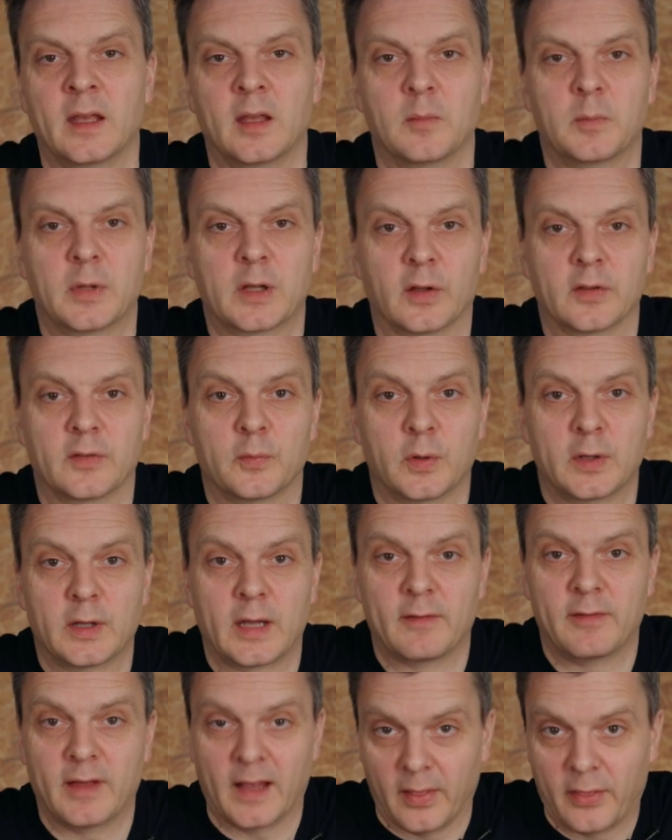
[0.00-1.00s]
because when you
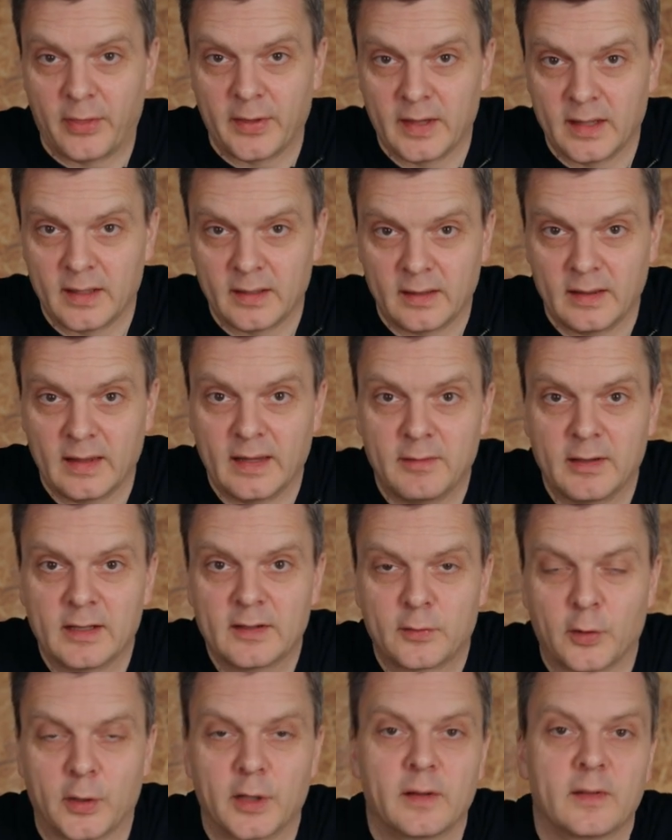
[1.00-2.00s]
have healthy living
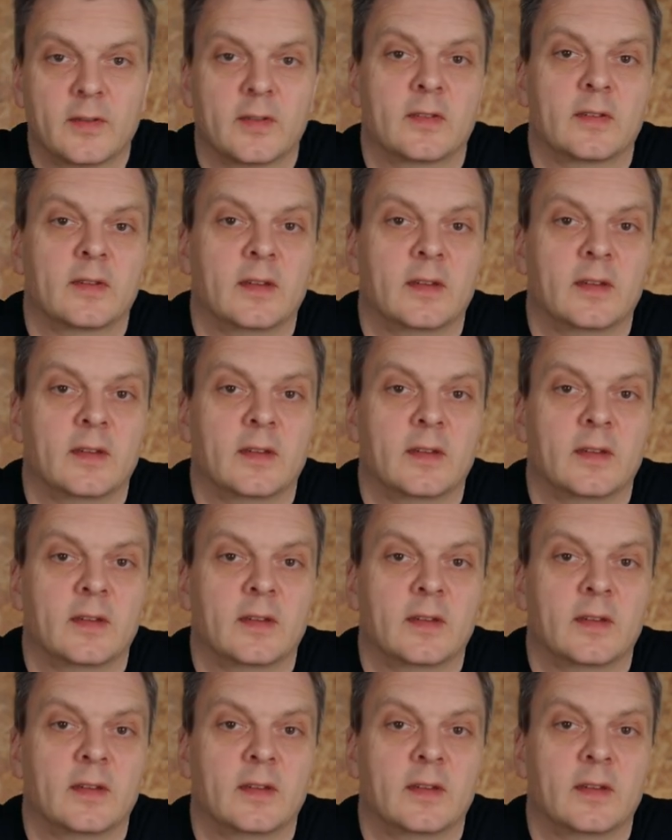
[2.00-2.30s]
soils,